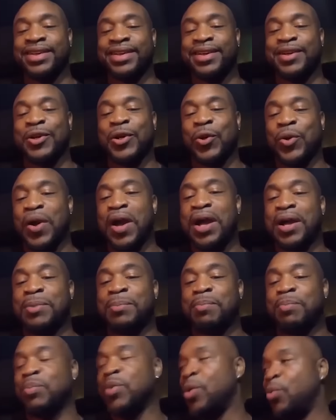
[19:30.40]
Okay.
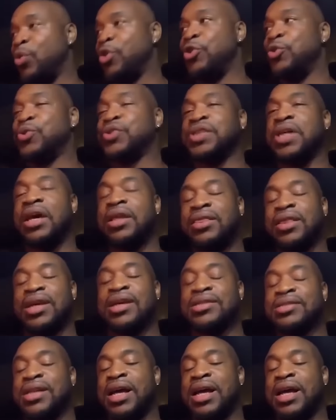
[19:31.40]
And when you say things